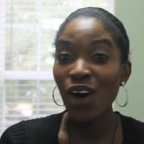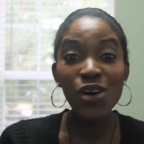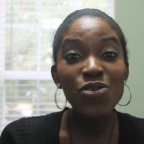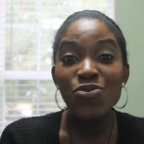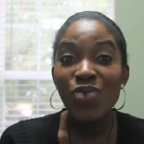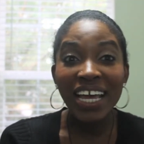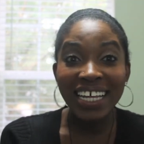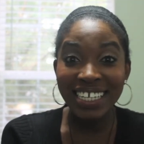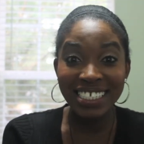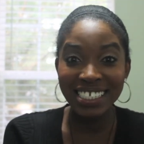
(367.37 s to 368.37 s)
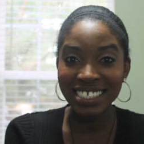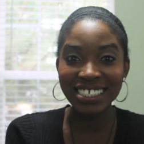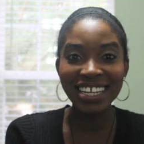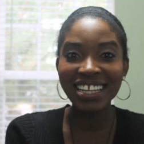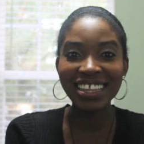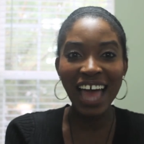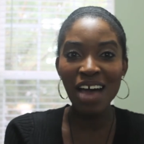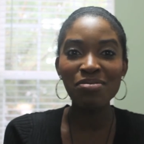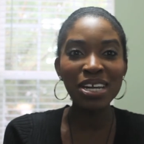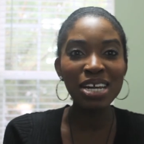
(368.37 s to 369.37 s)
Who wins
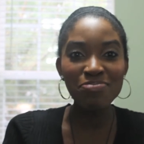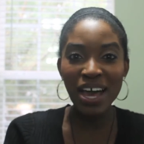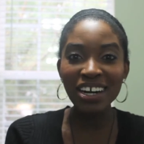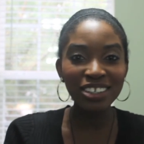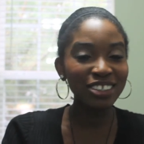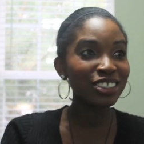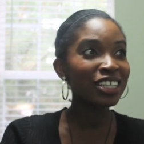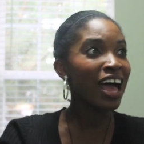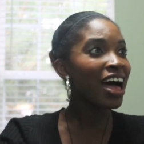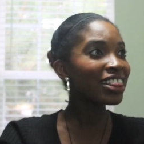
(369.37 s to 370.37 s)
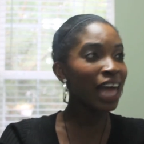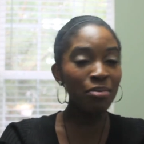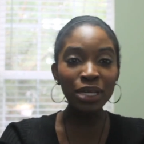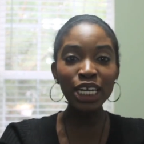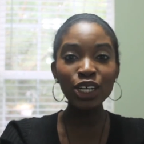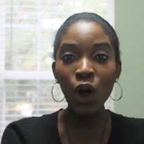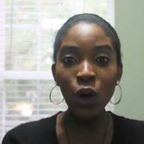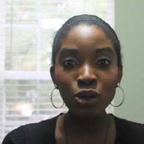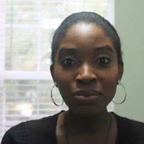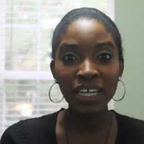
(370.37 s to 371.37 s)
that many medals? That many
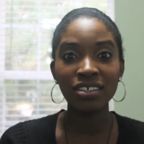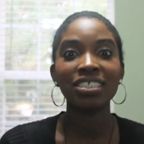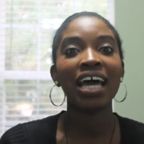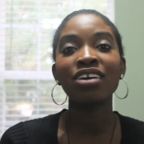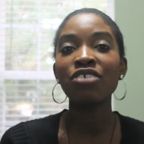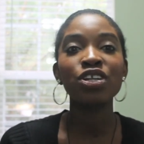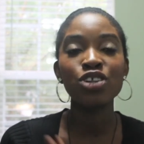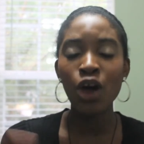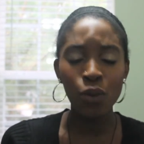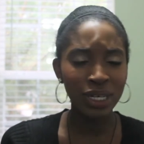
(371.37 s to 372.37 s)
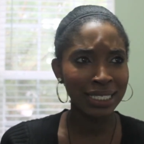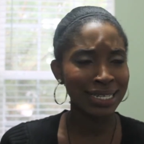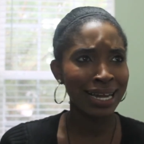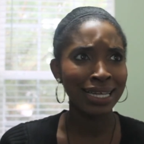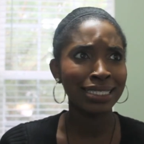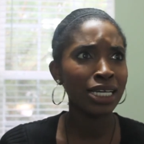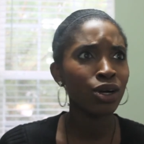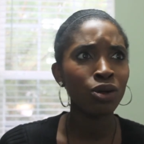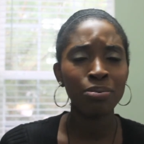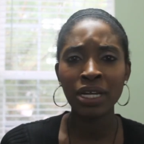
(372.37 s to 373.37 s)
gold medals? I don't even know. What is it? 19
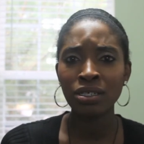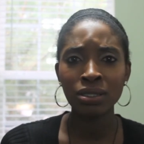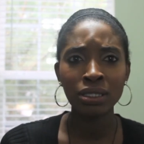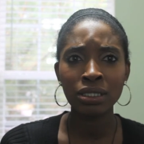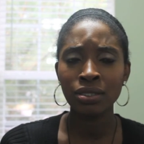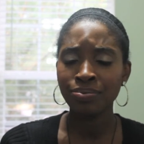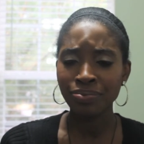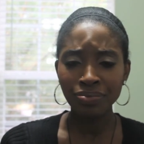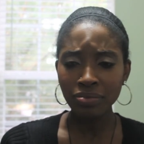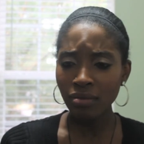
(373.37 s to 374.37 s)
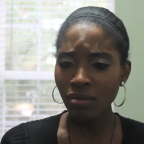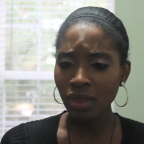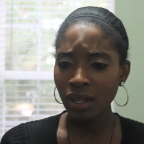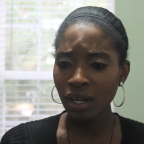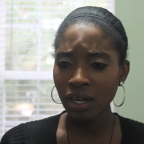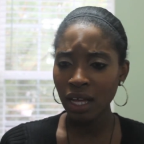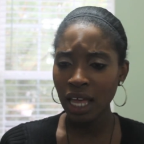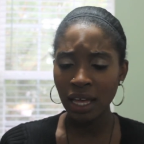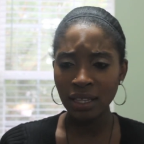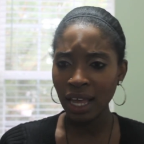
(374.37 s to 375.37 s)
gold medals?
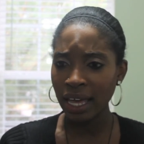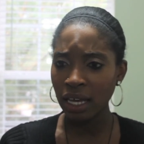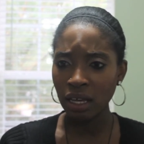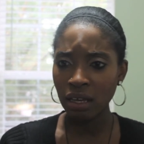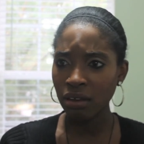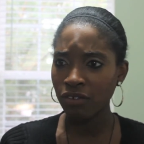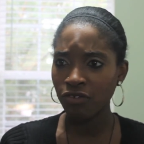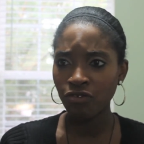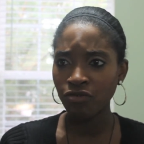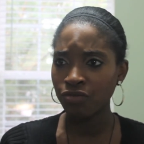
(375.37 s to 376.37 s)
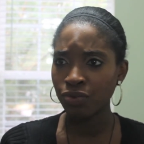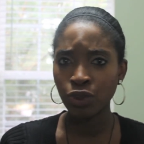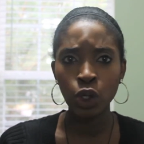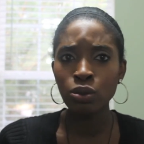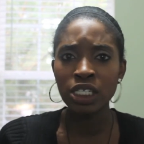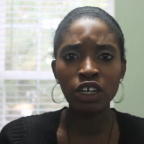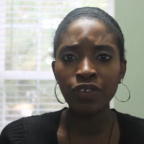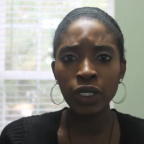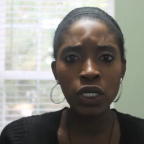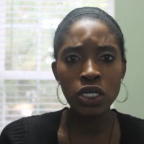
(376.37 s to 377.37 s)
And like two
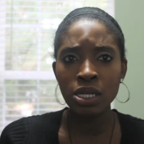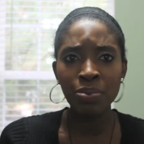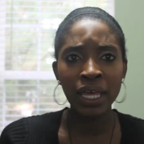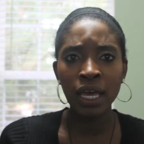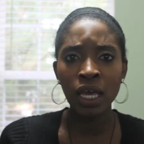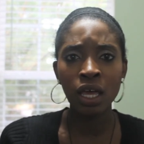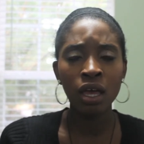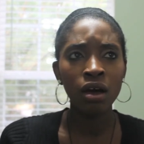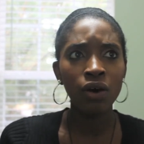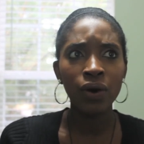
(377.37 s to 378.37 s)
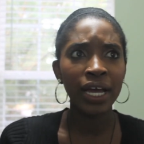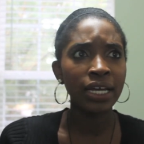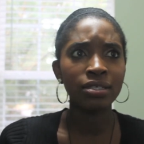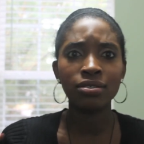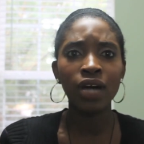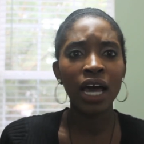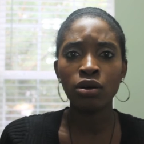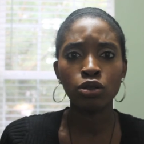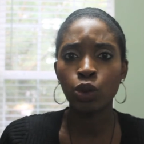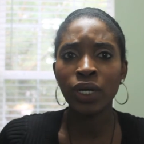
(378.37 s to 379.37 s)
silver or something? Or eight, I
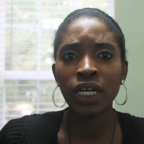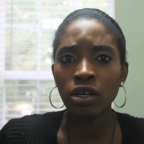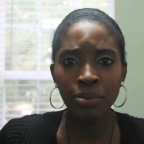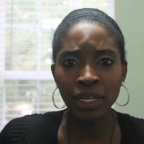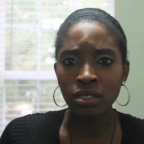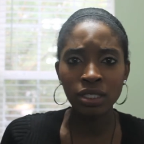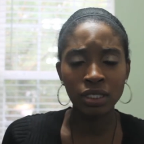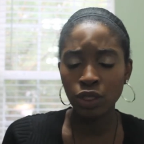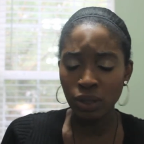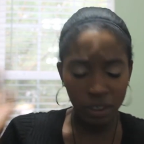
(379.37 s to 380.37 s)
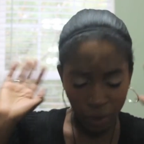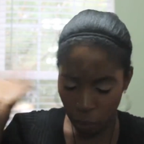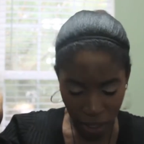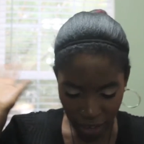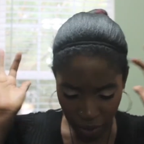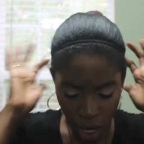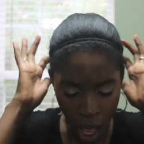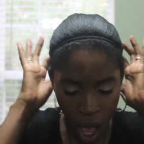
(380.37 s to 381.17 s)
don't know, 20 gold medals and two silver? Whatever.